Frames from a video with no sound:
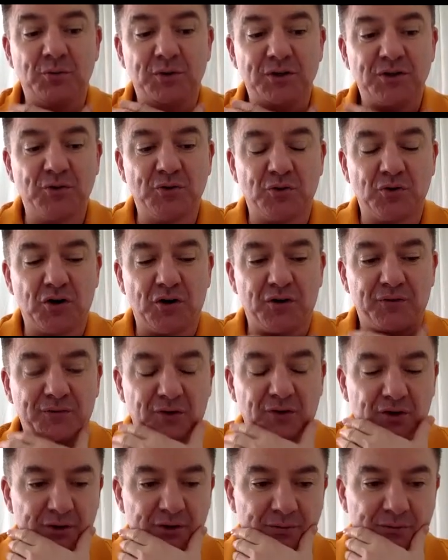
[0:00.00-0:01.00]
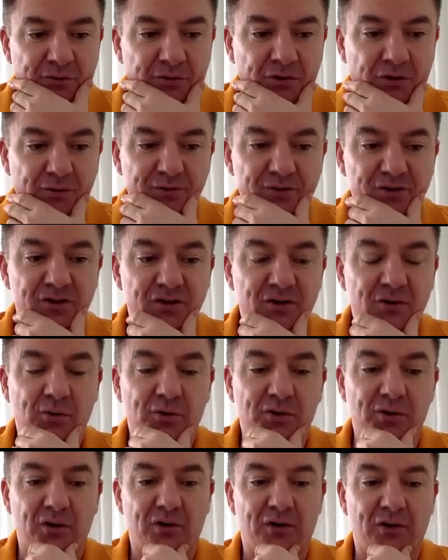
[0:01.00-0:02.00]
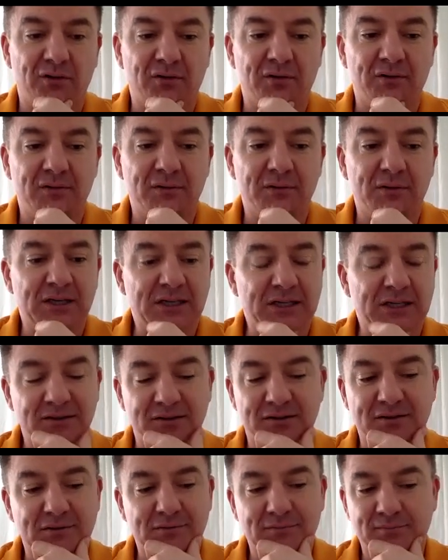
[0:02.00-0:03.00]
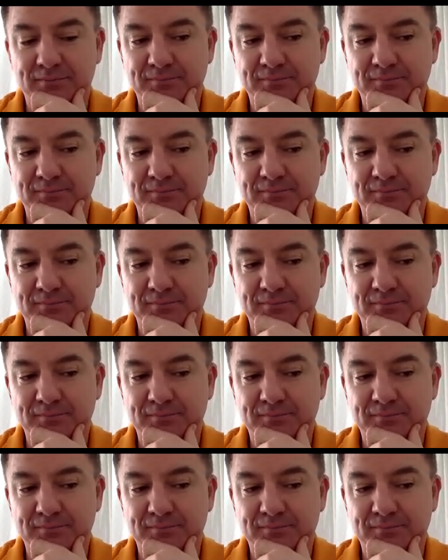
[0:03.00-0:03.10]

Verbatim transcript: We talk offline, obviously, quite a lot, and just